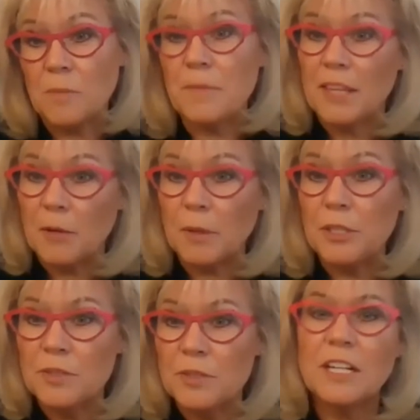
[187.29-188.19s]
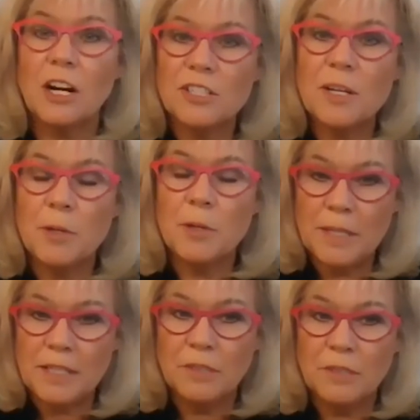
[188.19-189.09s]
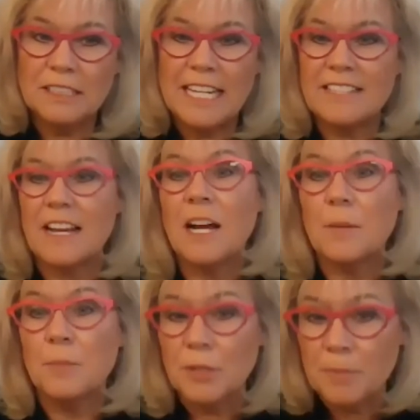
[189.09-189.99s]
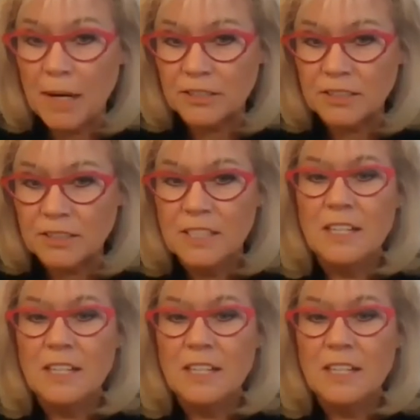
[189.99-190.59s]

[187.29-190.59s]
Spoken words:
that they were using RWE really as a hybrid model